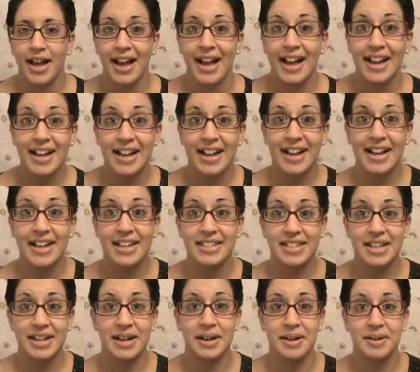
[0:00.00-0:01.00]
Hi guys,
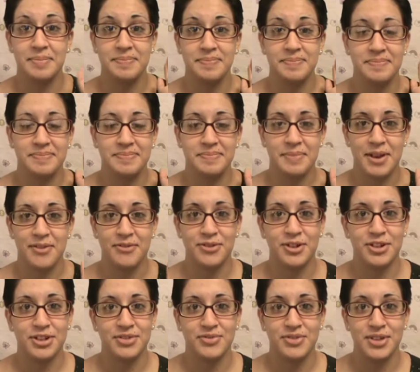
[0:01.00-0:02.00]
my
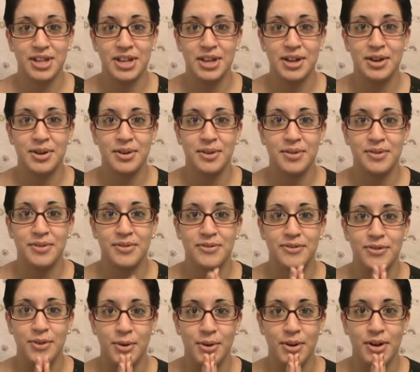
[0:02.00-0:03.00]
first video
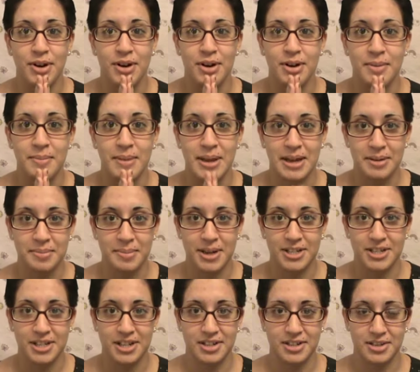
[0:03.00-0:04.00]
for Makeup by
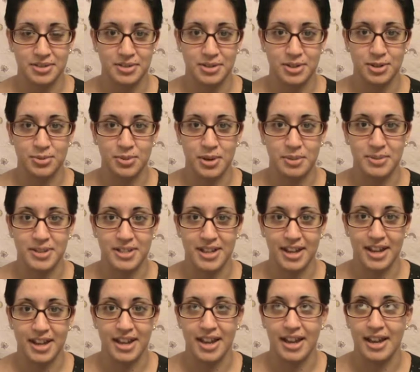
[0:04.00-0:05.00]
Janicedones
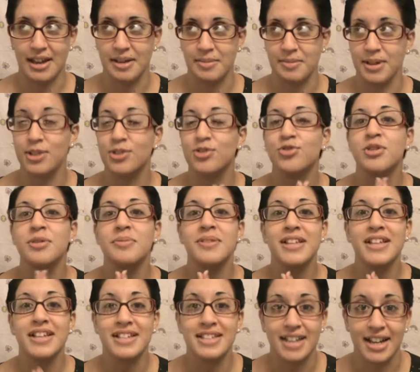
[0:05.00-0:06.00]
website. I'm
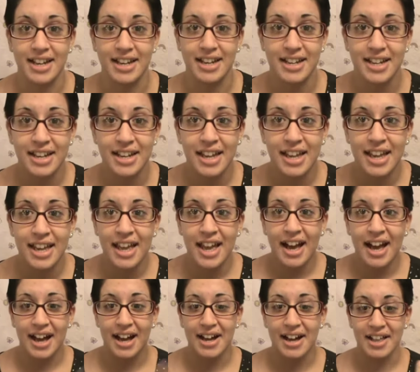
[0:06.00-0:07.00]
extremely excited.
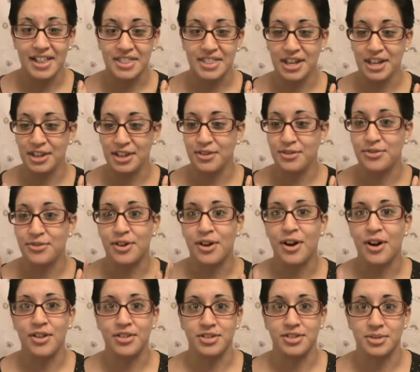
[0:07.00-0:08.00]
Thank you for
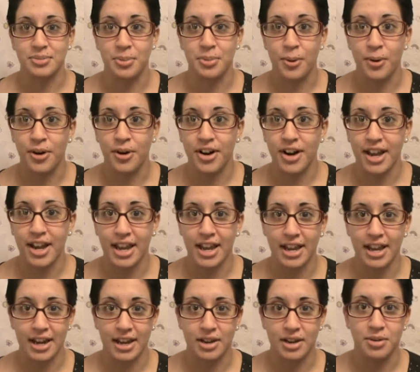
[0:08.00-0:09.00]
all the support,
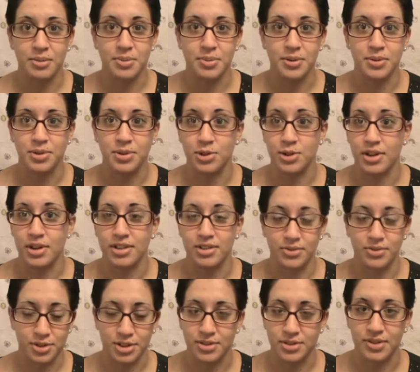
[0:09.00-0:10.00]
and I hope you enjoy this
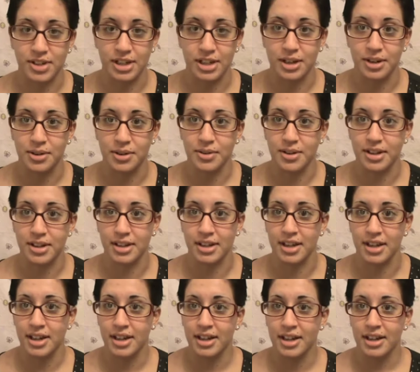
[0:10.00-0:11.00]
first video, and
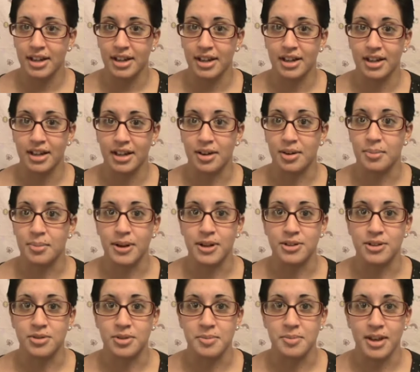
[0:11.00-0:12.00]
I hope I
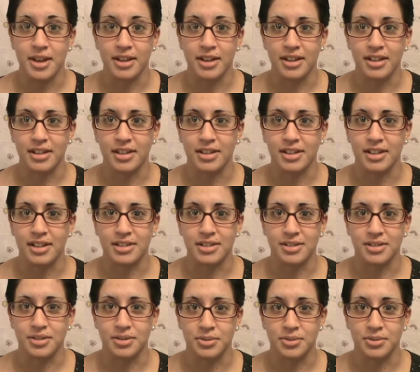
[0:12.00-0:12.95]
enjoy making it. That sounded